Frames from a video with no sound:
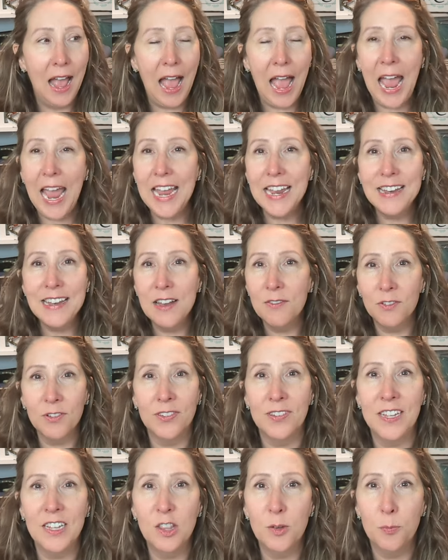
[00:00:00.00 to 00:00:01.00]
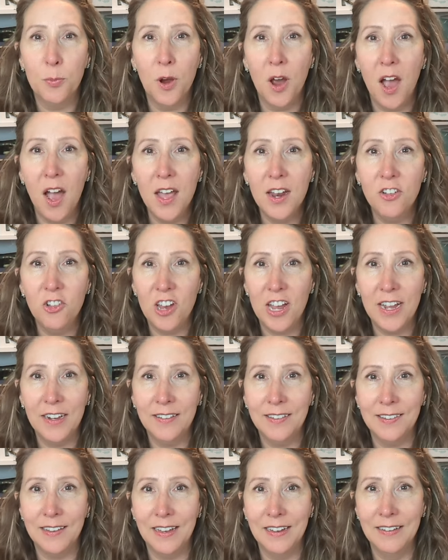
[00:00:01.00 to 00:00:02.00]
I had never seen the
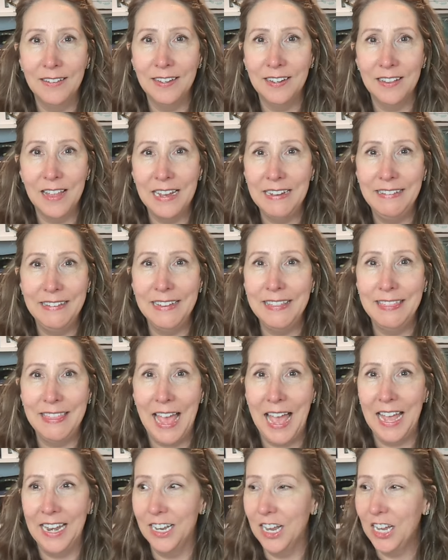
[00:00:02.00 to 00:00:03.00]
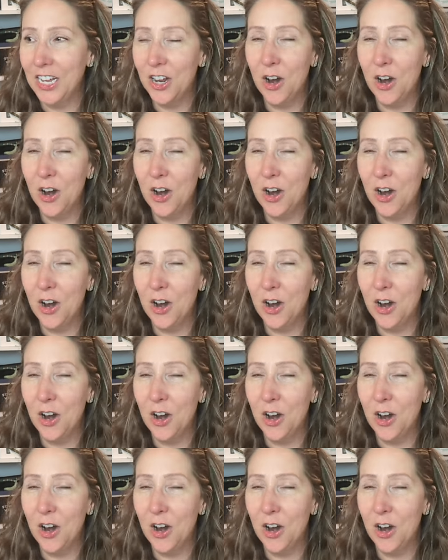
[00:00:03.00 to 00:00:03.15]
projects until I did that.